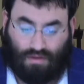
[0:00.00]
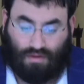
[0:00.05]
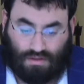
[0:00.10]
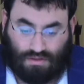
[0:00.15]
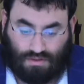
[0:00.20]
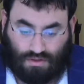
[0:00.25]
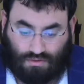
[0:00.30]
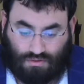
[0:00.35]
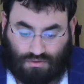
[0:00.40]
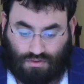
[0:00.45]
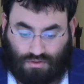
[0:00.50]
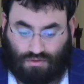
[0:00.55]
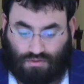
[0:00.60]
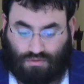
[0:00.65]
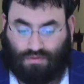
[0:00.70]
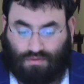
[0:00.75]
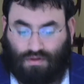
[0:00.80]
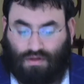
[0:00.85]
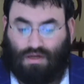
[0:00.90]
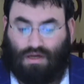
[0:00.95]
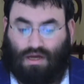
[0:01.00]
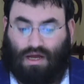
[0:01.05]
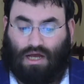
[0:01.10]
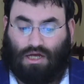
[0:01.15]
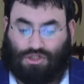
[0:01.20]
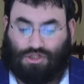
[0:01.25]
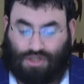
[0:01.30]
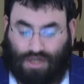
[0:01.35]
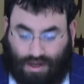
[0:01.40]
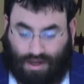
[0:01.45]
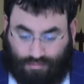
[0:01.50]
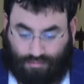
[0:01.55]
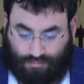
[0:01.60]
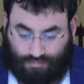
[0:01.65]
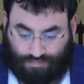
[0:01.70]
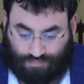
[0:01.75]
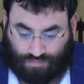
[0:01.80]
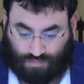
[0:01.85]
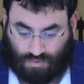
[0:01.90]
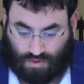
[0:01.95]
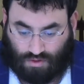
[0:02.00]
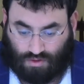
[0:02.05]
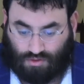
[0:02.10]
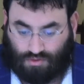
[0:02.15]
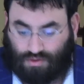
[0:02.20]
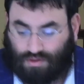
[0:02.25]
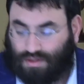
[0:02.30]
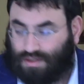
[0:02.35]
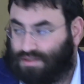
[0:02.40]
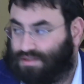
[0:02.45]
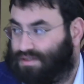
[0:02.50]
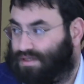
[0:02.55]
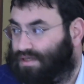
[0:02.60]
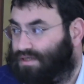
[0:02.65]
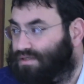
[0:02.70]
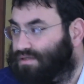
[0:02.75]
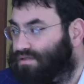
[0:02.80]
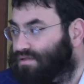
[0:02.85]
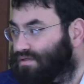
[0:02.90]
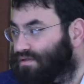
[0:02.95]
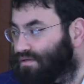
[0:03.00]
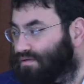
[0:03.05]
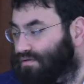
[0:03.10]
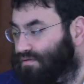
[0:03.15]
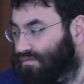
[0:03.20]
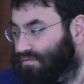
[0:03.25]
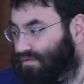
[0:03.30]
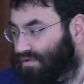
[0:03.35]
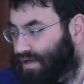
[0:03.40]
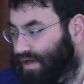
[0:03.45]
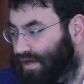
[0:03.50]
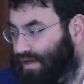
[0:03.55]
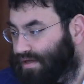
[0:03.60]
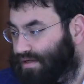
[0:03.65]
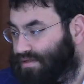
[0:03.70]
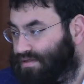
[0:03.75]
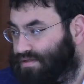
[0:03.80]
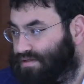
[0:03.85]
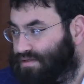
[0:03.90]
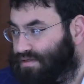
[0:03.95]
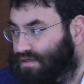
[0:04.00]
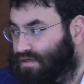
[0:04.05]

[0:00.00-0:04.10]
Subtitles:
So too, Hashem, during the 6 days,